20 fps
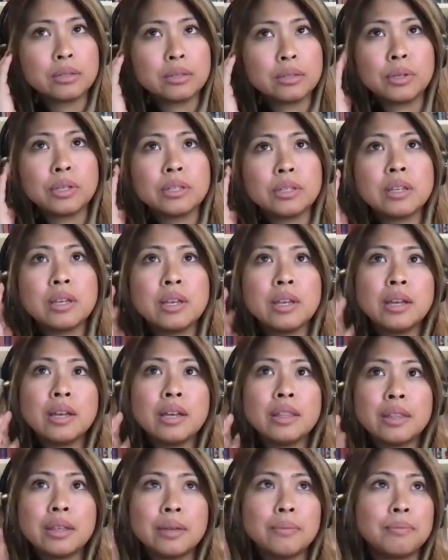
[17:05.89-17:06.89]
was
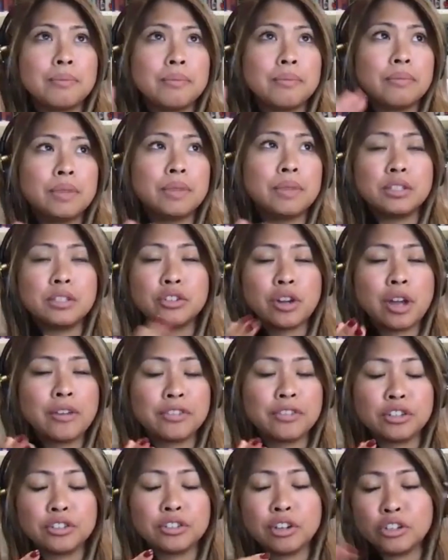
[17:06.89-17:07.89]
that these
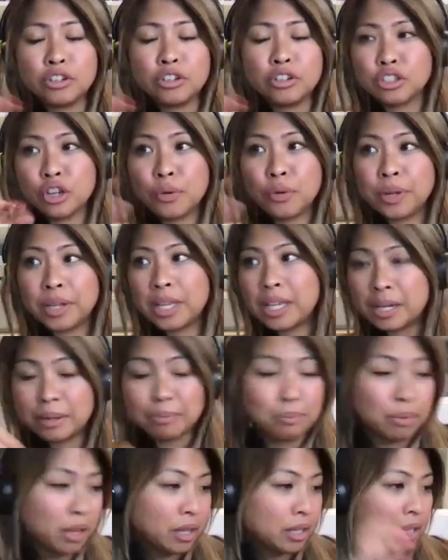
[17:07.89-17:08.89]
traffickers aren't just going in
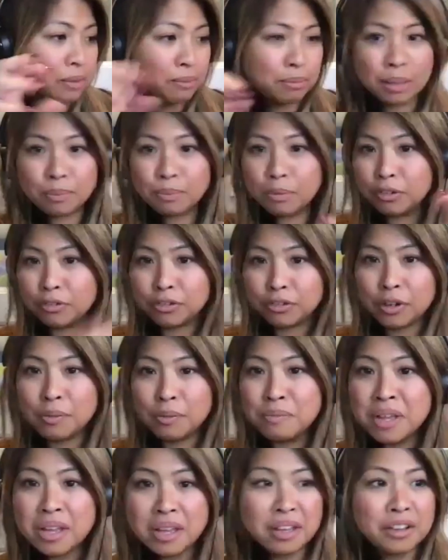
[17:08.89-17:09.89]
and plucking people
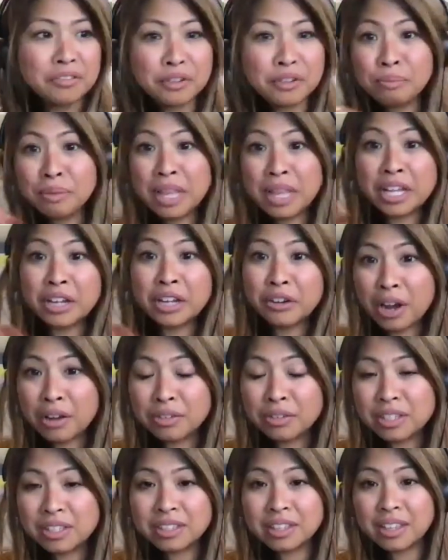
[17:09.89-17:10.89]
from
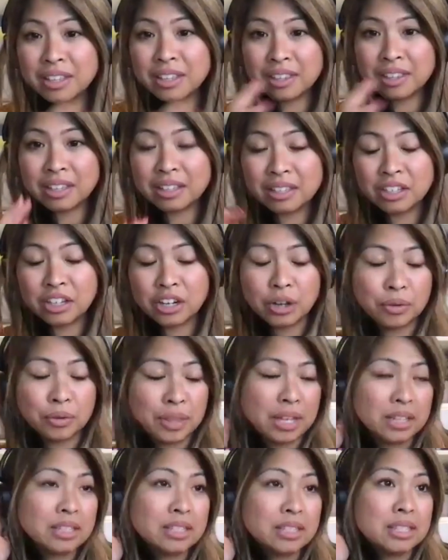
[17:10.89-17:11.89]
playgrounds. And then, you know,
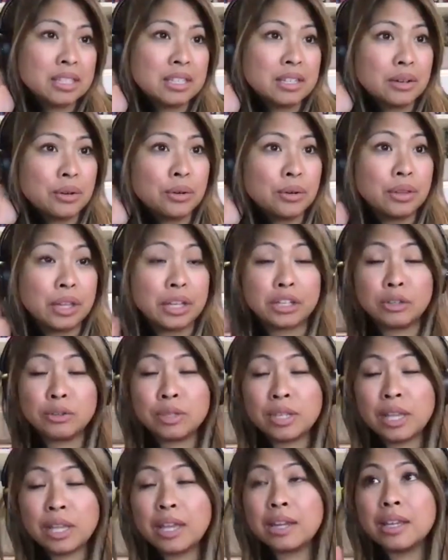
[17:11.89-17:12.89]
that's, like you
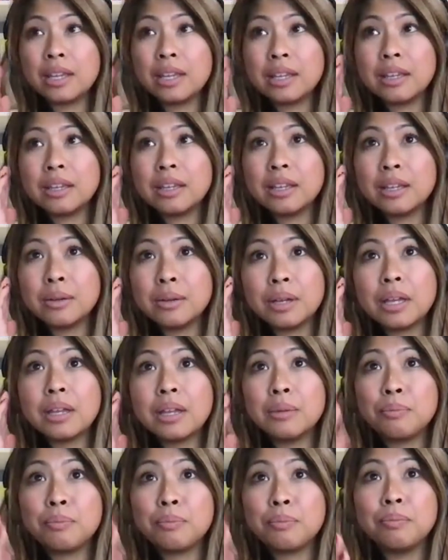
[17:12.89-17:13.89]
said,
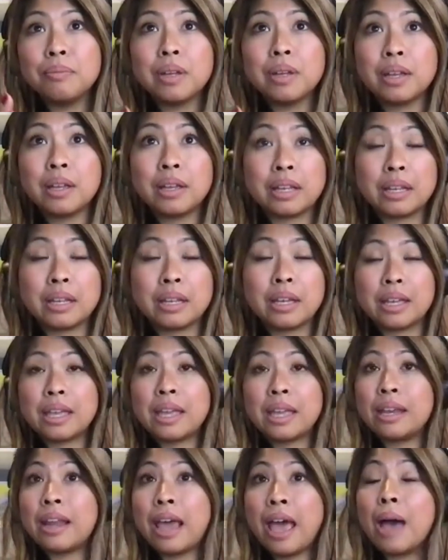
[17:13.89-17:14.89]
it
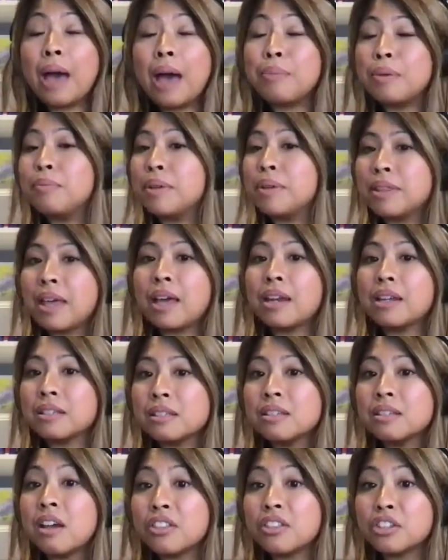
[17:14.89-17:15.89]
can happen, but that is
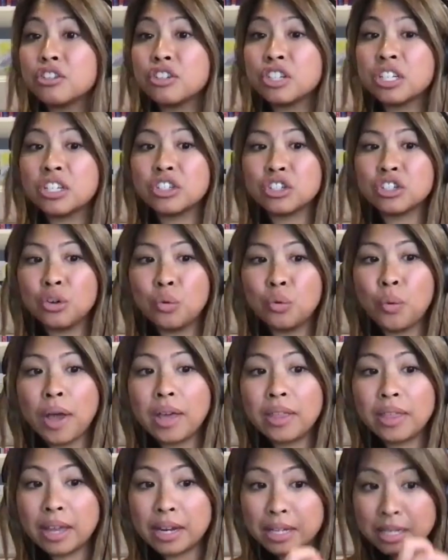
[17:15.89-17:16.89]
not the traditional
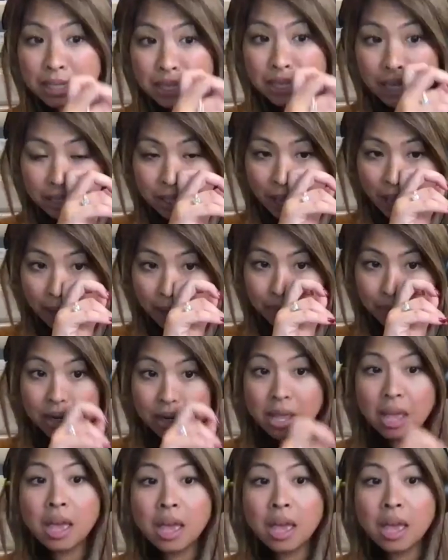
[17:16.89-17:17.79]
way that it does happen.